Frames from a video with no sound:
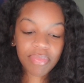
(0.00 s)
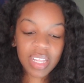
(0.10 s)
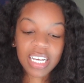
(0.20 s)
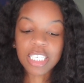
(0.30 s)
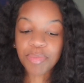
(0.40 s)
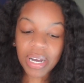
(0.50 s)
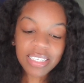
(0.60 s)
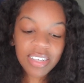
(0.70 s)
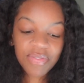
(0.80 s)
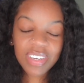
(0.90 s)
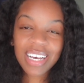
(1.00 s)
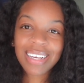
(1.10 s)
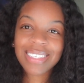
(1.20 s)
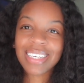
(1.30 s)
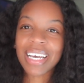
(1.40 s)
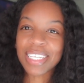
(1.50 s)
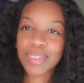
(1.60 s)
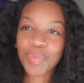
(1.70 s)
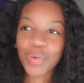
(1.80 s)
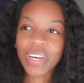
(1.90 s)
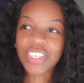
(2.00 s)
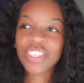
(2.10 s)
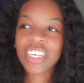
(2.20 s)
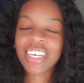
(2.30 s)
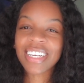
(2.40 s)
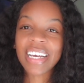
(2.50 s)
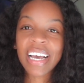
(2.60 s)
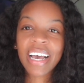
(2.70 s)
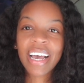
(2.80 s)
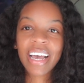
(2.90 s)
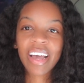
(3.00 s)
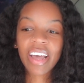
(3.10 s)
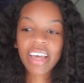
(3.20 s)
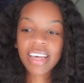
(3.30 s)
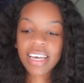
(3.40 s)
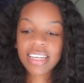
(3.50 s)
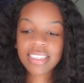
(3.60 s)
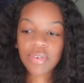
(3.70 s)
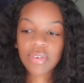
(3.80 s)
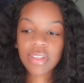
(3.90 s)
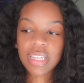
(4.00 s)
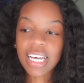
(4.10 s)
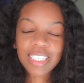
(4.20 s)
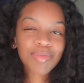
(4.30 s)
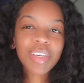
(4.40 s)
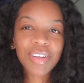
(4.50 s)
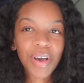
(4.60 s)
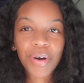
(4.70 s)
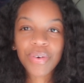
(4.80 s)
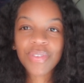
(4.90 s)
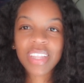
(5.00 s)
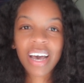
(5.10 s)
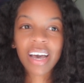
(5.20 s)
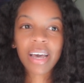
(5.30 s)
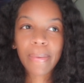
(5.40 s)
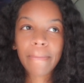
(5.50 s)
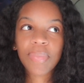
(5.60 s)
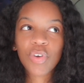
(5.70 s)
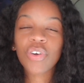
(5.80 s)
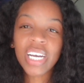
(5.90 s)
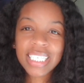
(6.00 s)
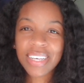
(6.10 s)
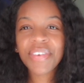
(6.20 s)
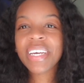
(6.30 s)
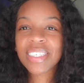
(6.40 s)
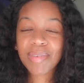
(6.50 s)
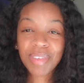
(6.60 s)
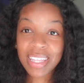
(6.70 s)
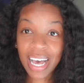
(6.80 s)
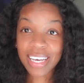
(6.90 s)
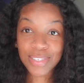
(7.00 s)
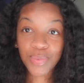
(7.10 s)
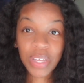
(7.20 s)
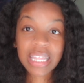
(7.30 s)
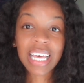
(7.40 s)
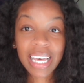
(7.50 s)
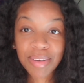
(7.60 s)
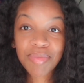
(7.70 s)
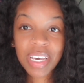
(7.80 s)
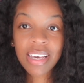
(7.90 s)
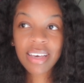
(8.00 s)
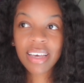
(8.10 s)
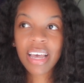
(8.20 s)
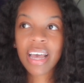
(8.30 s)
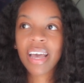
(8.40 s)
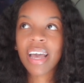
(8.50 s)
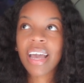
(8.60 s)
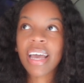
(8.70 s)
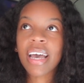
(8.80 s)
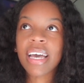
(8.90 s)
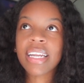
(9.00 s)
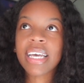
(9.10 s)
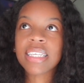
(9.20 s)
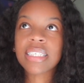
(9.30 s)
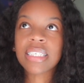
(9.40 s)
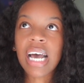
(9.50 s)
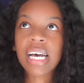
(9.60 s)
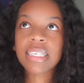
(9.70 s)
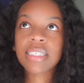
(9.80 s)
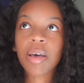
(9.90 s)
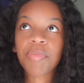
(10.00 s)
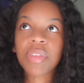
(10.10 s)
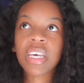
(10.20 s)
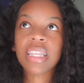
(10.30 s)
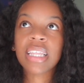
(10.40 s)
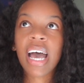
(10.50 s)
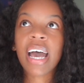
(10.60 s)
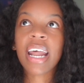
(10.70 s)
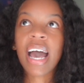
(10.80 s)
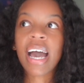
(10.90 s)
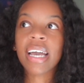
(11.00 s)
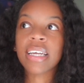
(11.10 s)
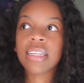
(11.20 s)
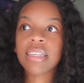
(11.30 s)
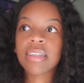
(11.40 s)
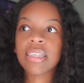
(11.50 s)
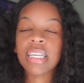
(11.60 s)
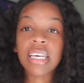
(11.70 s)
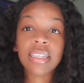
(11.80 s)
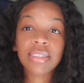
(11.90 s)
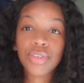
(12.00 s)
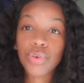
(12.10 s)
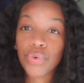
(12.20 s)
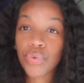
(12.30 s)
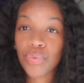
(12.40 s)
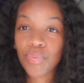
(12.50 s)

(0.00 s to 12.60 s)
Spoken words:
expressiveness and inspiration, it lets me know that creativity is something that is within me, and it's not something that I need to